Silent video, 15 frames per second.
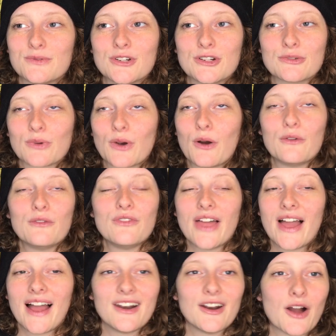drove
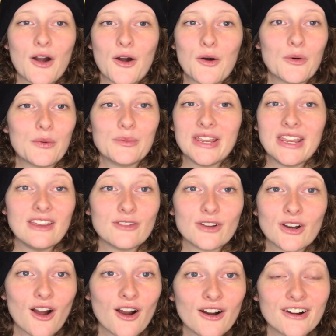that home
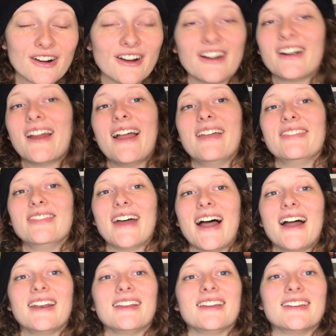even harder, and
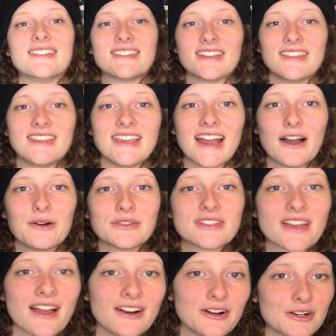that is The
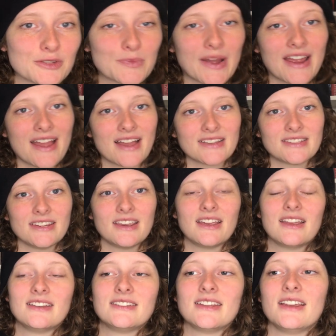Outsiders by S.E.
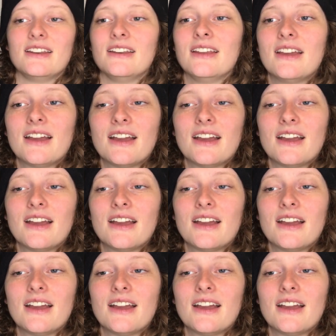Hinton.